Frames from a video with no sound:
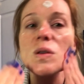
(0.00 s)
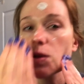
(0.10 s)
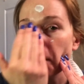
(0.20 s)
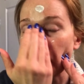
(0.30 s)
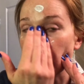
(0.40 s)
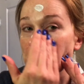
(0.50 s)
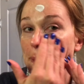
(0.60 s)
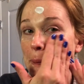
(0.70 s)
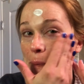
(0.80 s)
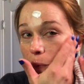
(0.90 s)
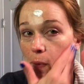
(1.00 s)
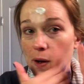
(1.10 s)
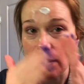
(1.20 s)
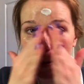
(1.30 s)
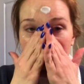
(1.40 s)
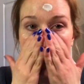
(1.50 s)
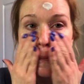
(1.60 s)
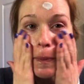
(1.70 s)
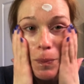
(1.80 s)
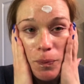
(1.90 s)
Too bad it's so hard to get
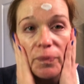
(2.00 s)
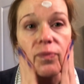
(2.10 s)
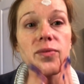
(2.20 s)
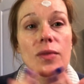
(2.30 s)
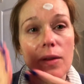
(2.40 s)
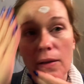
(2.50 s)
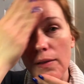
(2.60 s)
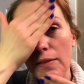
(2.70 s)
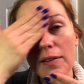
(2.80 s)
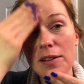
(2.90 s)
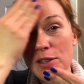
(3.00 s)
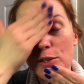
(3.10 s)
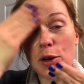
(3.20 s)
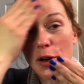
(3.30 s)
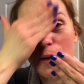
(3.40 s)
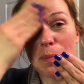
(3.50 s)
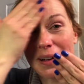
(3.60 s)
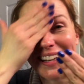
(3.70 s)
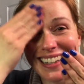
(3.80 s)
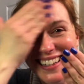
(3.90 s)
to Europe.
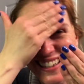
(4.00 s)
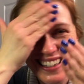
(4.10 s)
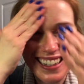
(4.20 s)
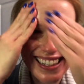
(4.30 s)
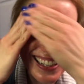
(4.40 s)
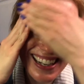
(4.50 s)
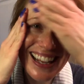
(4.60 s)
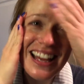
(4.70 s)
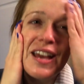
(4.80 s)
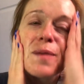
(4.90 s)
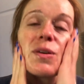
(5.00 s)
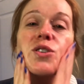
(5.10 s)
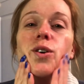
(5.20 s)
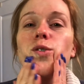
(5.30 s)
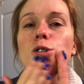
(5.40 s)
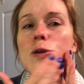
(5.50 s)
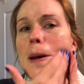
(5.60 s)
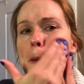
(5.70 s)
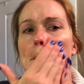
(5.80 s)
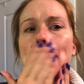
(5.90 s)
But you can order
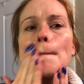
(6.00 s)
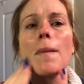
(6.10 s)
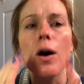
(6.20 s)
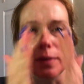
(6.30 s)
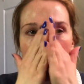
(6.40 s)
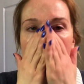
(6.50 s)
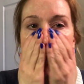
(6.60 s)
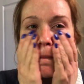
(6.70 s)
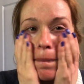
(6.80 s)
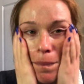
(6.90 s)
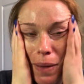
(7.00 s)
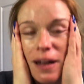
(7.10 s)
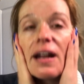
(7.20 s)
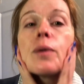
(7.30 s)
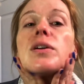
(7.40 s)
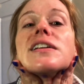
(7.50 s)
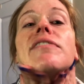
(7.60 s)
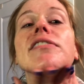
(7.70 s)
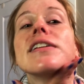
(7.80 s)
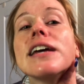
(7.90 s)
it online, and I will
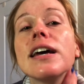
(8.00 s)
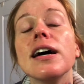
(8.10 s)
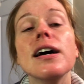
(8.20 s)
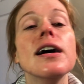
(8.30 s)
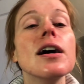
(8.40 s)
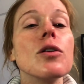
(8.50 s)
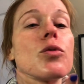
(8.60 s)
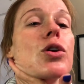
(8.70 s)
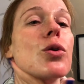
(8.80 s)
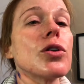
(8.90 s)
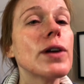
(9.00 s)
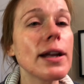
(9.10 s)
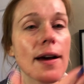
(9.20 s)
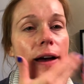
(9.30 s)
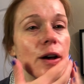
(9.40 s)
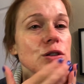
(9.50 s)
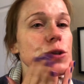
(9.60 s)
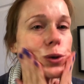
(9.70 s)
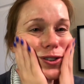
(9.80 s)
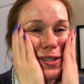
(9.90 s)
definitely reorder it. I
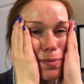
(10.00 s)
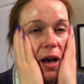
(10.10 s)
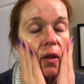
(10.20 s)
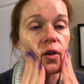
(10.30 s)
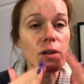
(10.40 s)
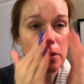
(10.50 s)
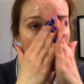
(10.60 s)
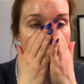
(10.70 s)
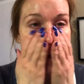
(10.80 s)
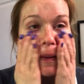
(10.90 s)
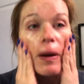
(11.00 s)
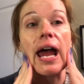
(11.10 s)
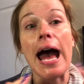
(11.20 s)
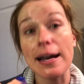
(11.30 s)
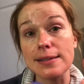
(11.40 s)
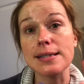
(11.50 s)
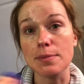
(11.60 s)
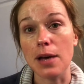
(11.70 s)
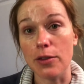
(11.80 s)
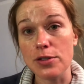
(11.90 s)
also ordered some other, or I had
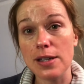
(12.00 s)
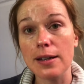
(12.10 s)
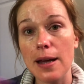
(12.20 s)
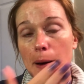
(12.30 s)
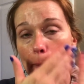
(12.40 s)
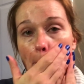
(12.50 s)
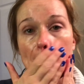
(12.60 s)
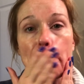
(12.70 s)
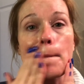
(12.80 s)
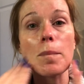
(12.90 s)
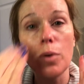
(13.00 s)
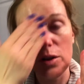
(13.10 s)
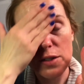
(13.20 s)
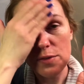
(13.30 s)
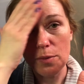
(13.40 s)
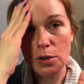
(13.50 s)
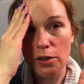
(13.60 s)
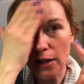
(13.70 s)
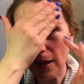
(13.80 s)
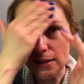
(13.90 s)
some other skincare products from
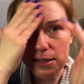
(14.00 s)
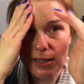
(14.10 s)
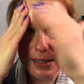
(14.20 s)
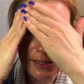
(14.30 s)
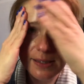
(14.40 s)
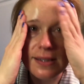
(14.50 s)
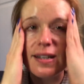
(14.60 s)
her, and this